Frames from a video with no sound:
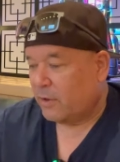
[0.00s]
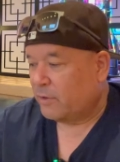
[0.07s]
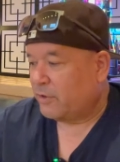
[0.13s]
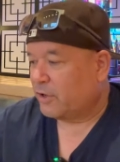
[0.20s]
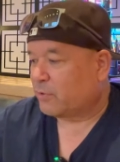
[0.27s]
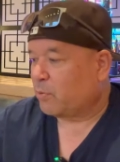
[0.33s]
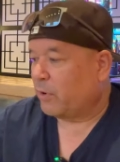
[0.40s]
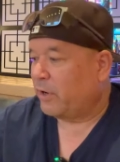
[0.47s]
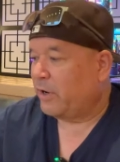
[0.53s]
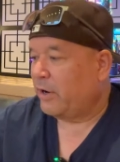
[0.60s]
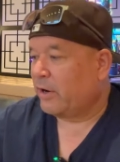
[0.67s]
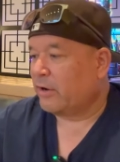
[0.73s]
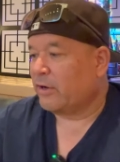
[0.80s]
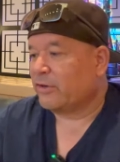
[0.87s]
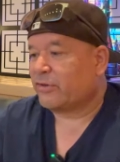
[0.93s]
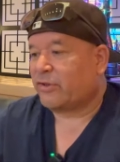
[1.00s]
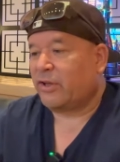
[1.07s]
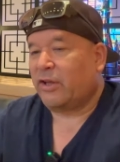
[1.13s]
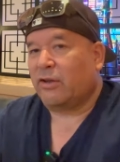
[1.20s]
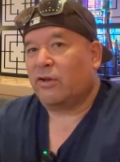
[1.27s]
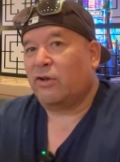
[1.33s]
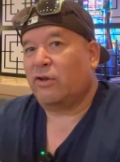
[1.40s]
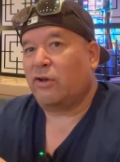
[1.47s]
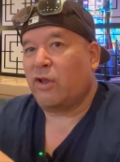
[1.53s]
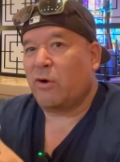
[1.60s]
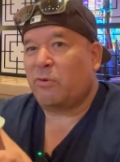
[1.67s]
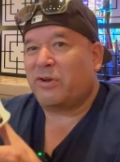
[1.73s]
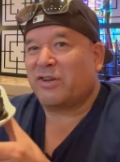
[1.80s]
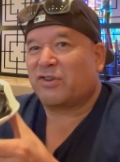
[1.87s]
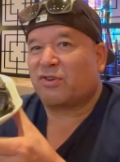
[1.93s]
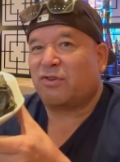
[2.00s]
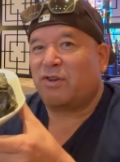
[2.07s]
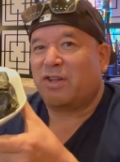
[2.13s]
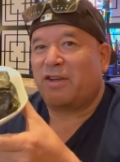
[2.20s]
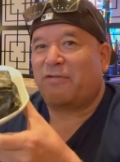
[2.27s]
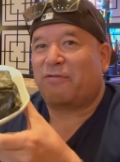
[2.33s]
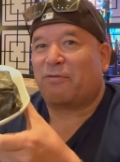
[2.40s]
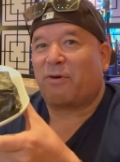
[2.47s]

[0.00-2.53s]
This one here is the lotus leaf